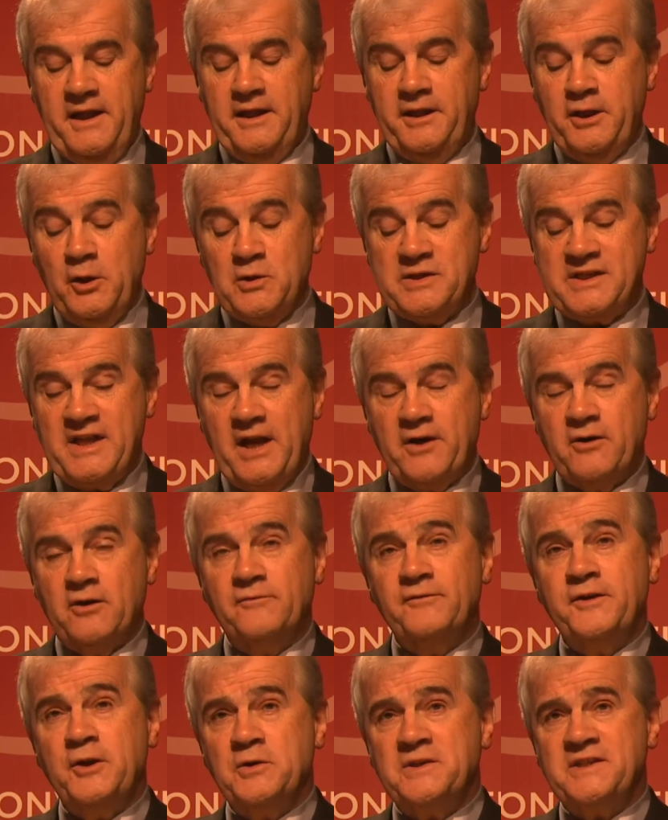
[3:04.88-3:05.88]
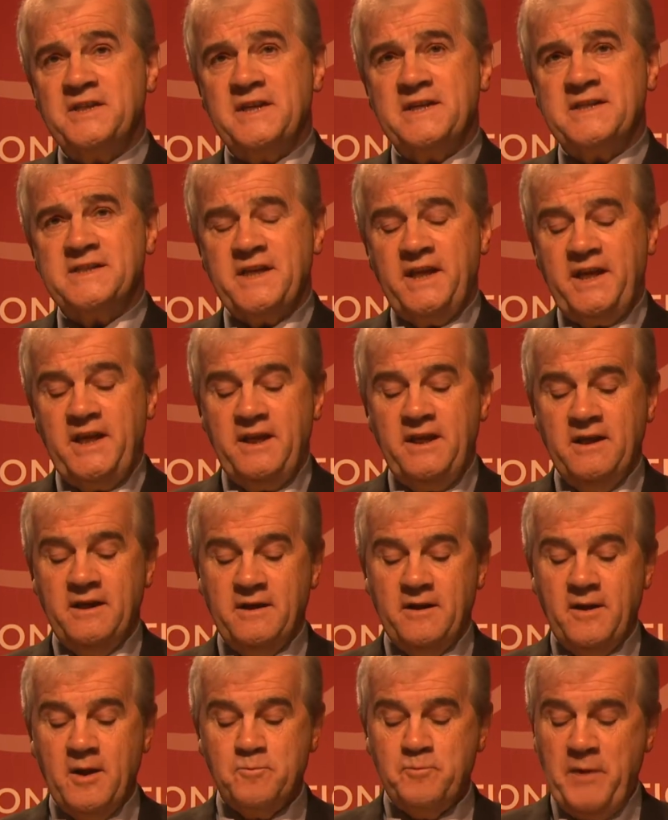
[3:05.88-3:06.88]
in a newsletter of UCC
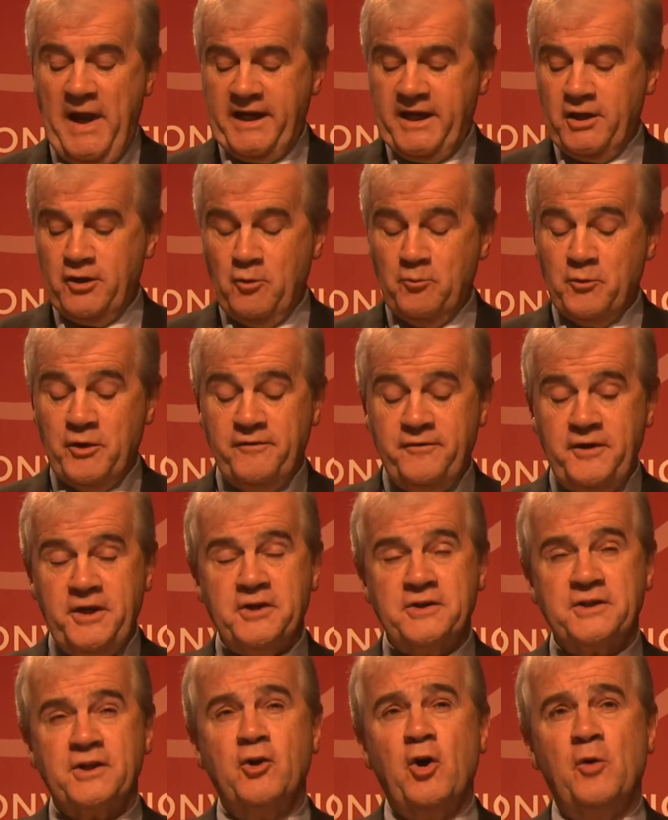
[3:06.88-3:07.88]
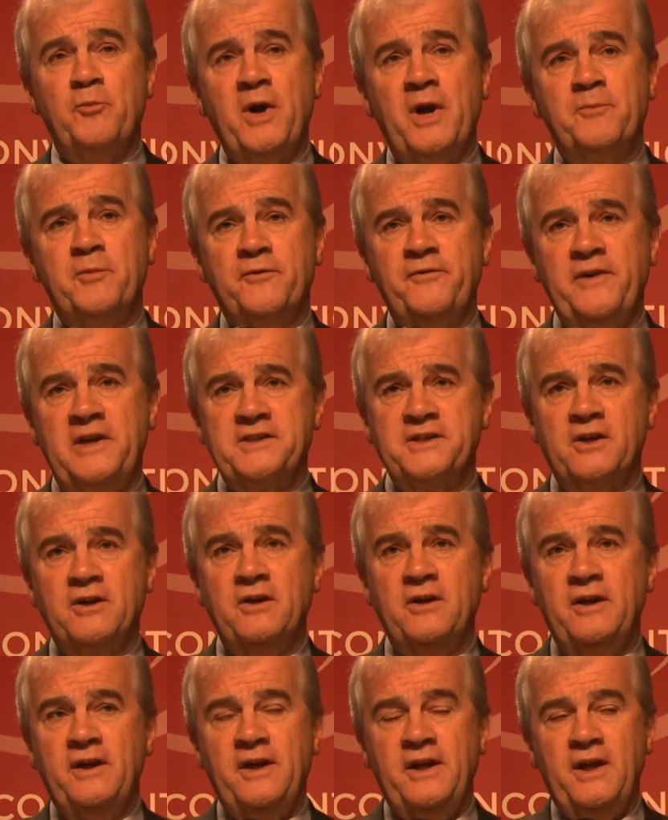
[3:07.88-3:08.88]
back a number of years ago by
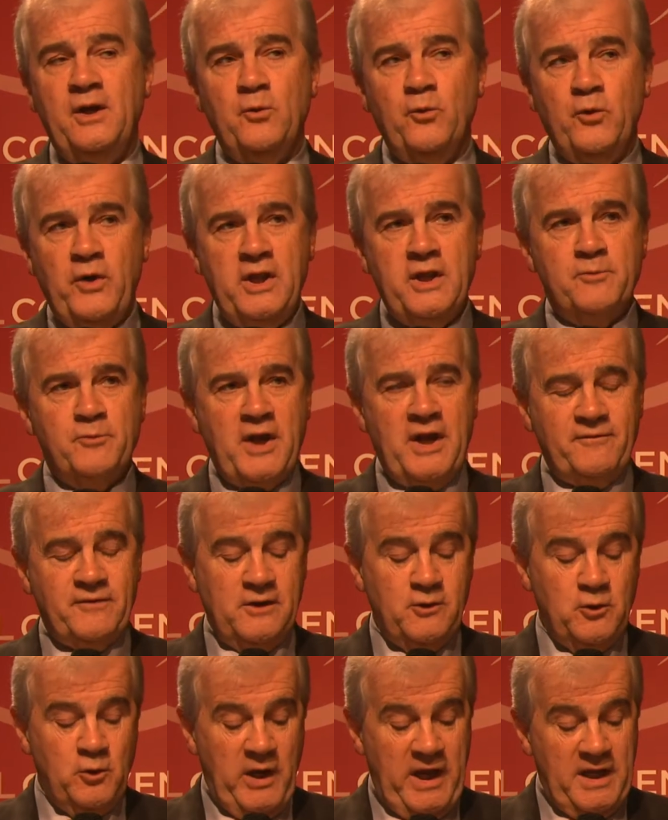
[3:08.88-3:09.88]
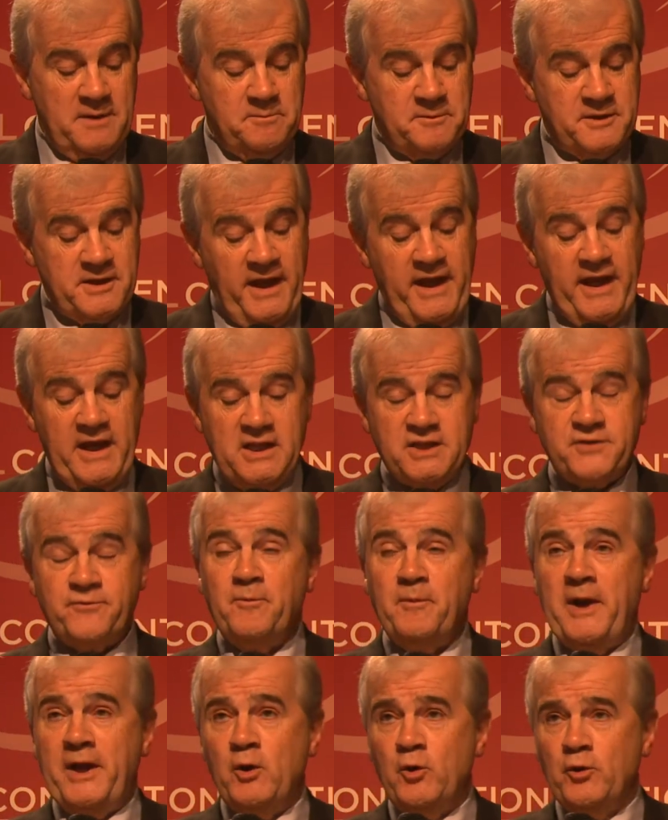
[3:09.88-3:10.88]
Professor William Revel, who hails
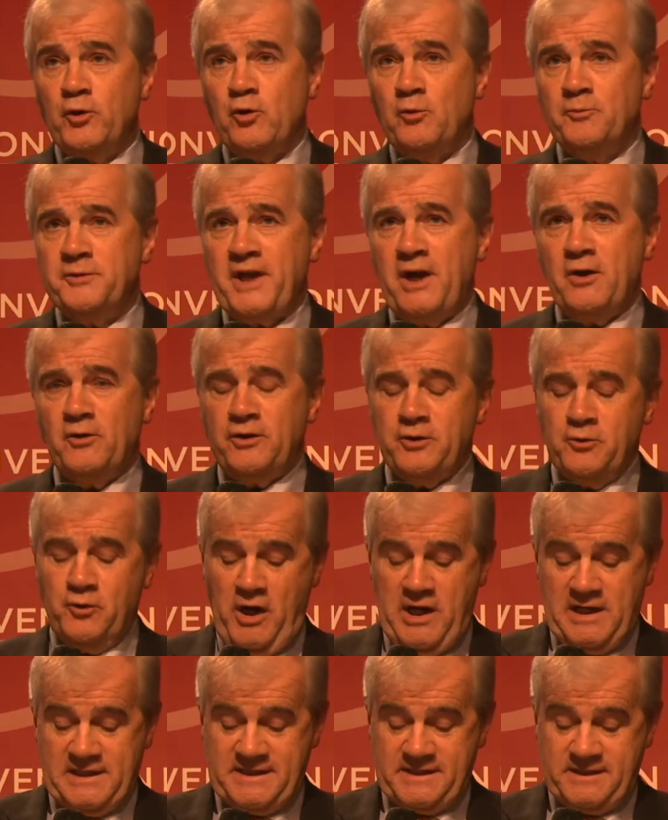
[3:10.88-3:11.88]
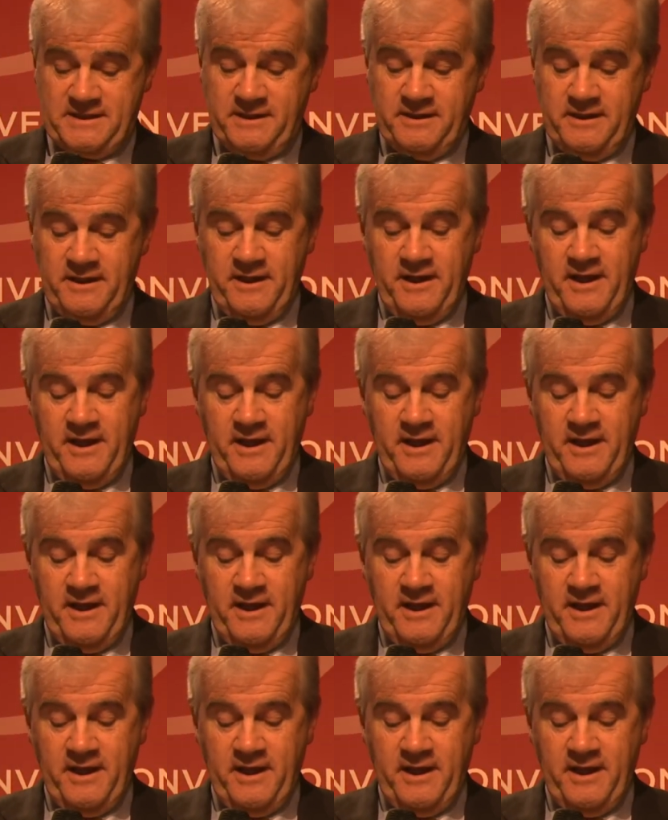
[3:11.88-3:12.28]
from my own hometown, New Ross,